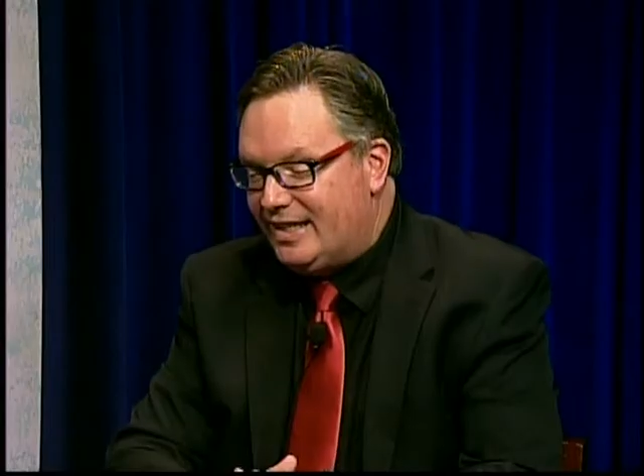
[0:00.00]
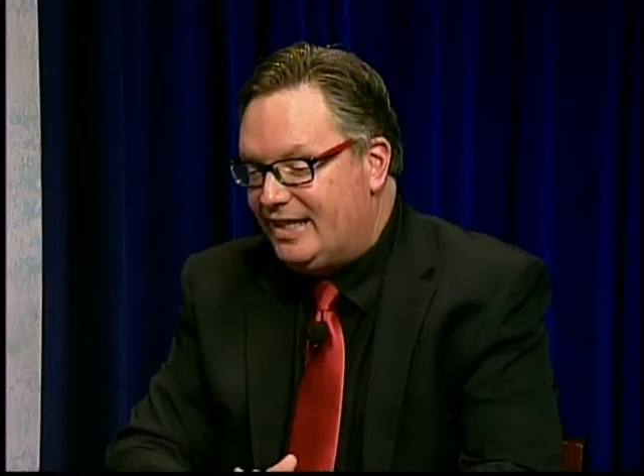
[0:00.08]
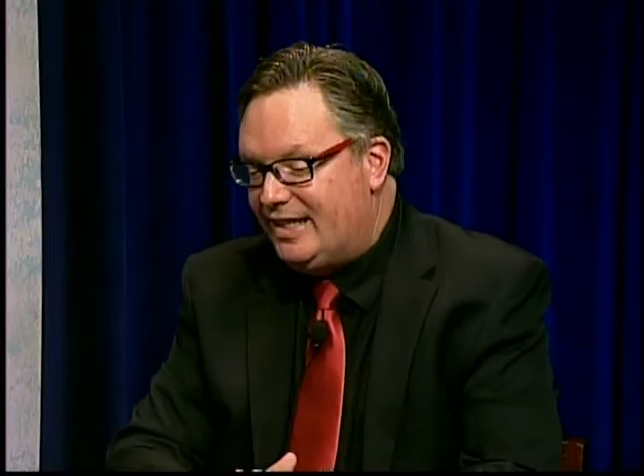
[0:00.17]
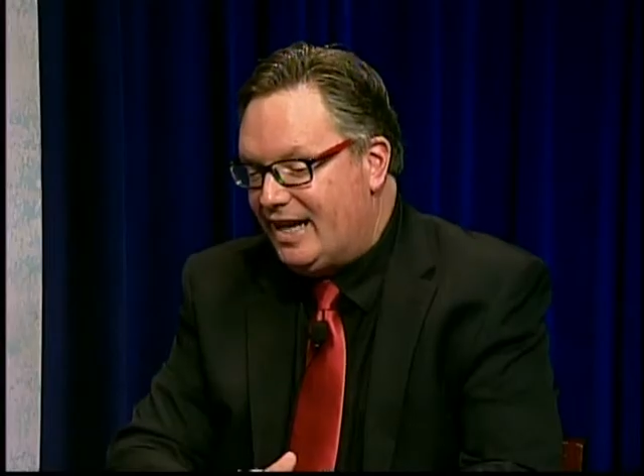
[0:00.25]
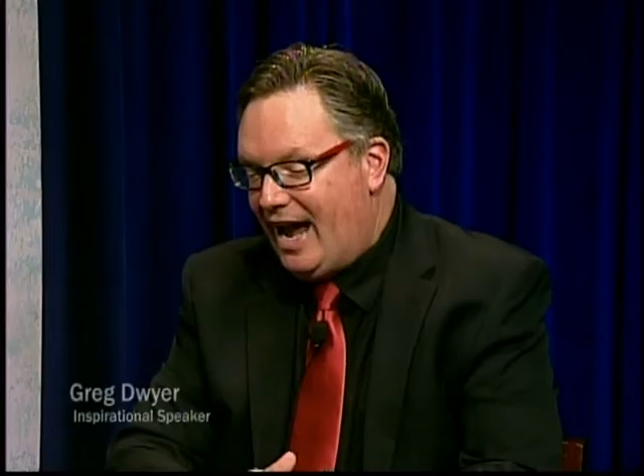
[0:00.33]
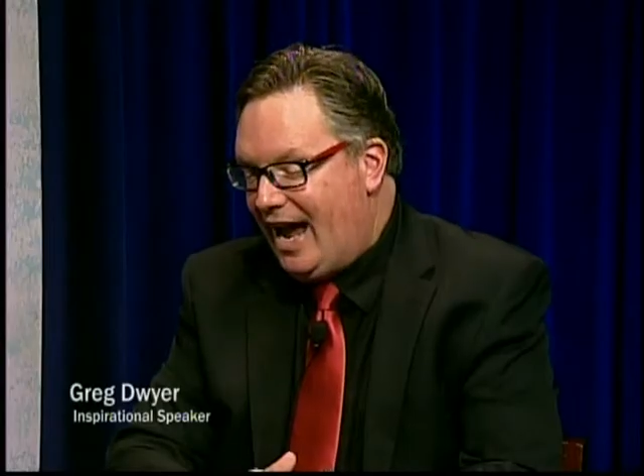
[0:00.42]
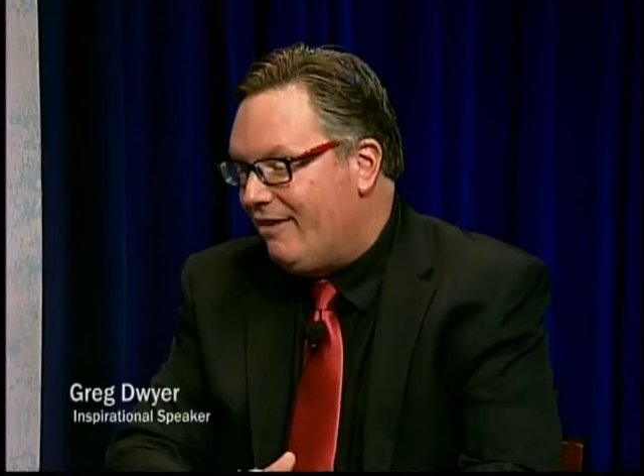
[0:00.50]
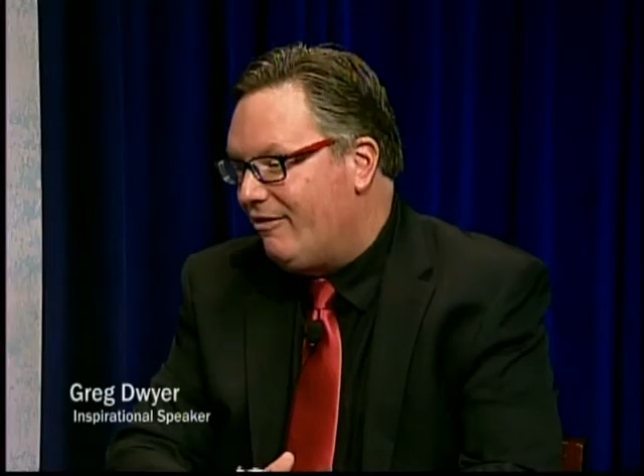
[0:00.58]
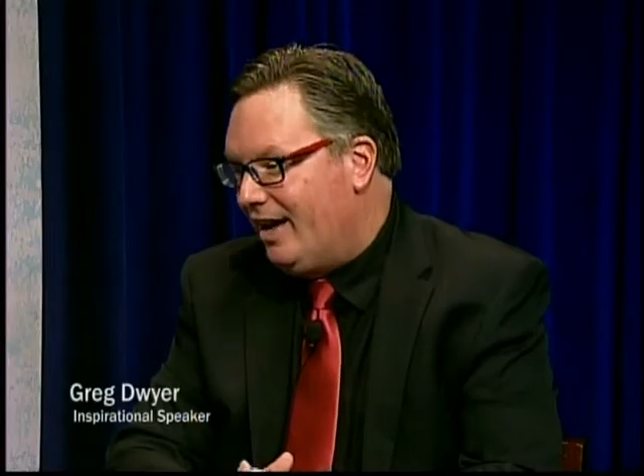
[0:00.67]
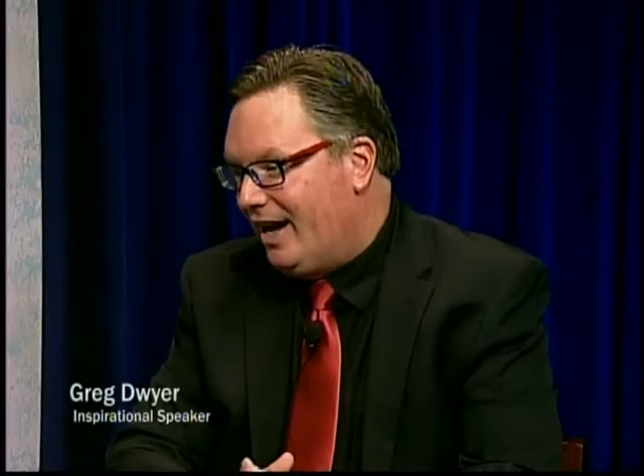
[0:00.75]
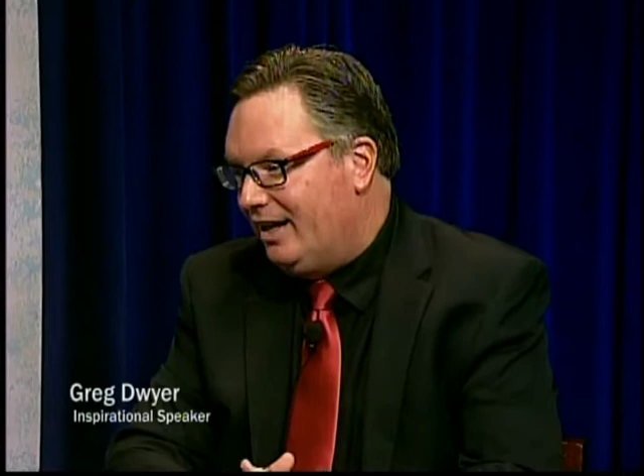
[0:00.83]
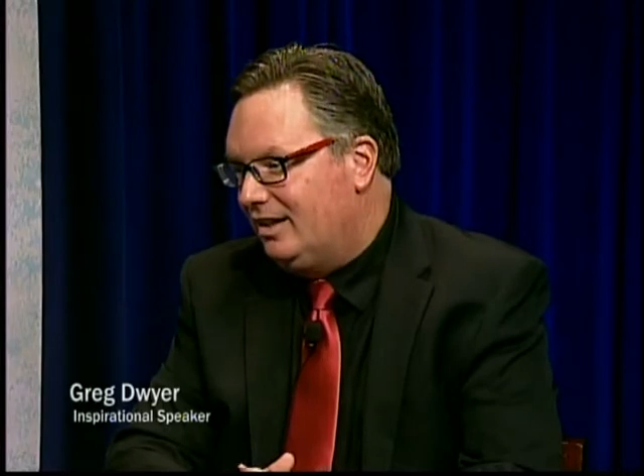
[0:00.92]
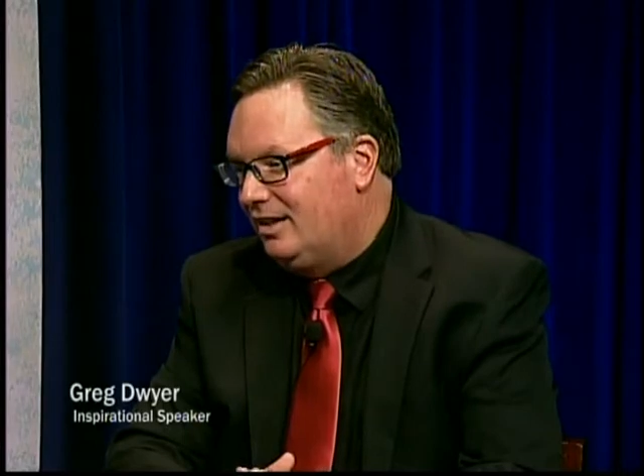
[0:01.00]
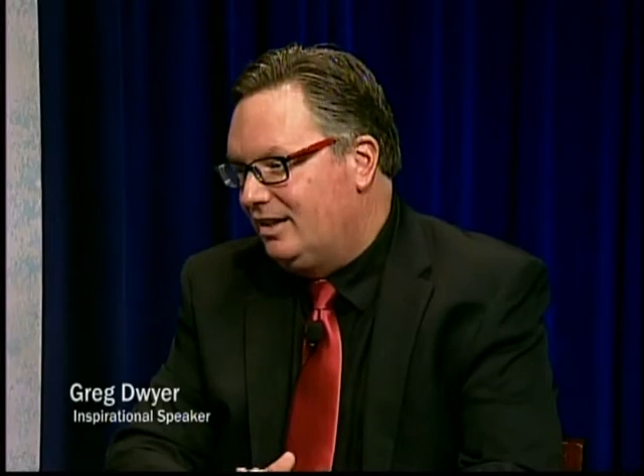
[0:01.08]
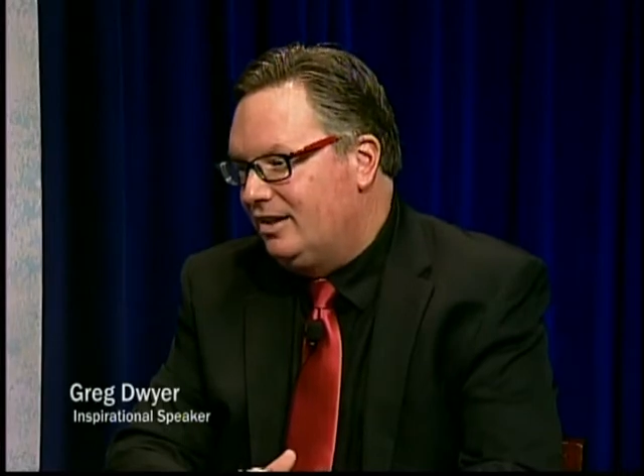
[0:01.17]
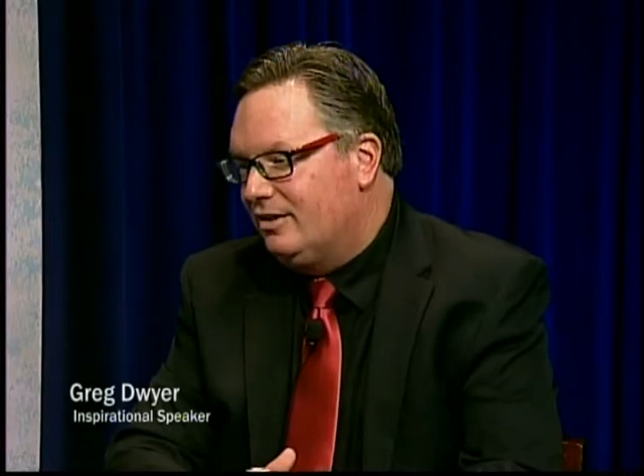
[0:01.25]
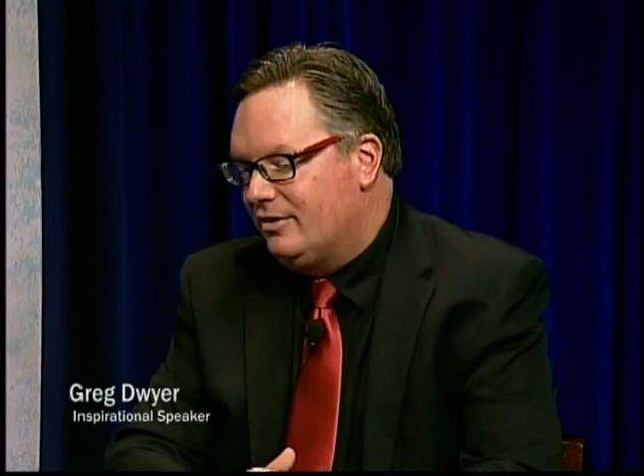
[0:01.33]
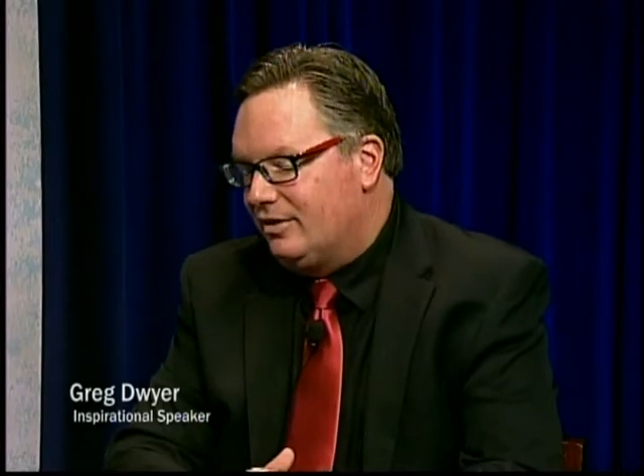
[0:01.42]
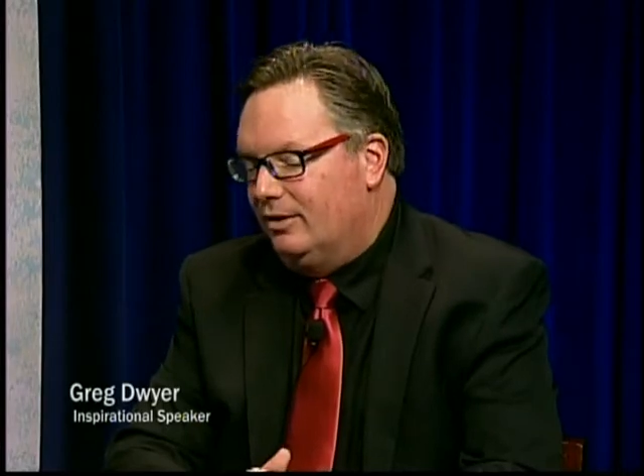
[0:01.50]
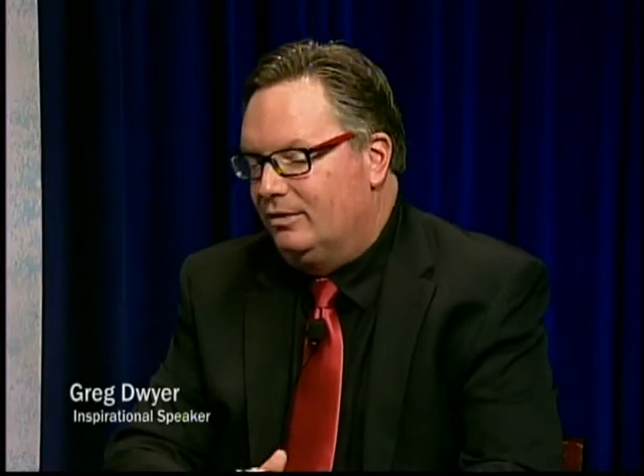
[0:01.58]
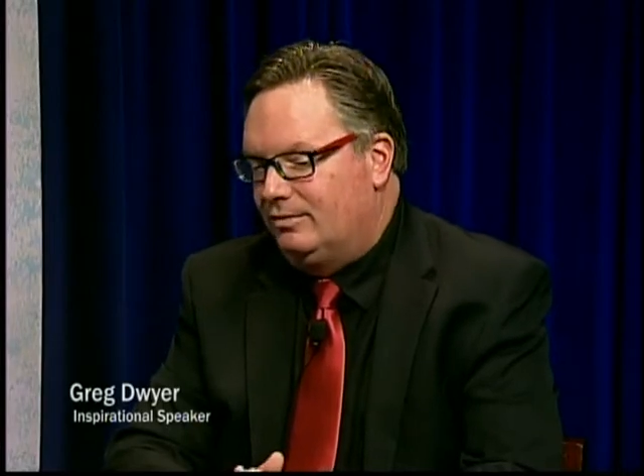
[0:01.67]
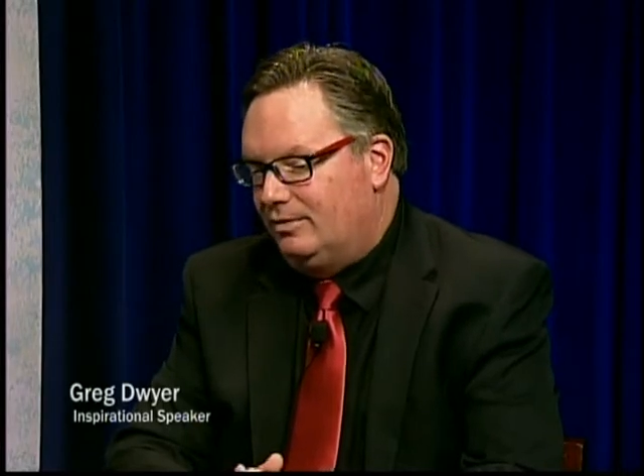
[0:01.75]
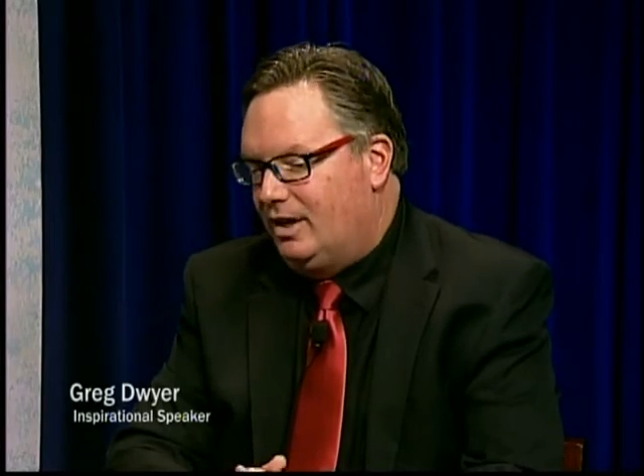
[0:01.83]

need to have that. So,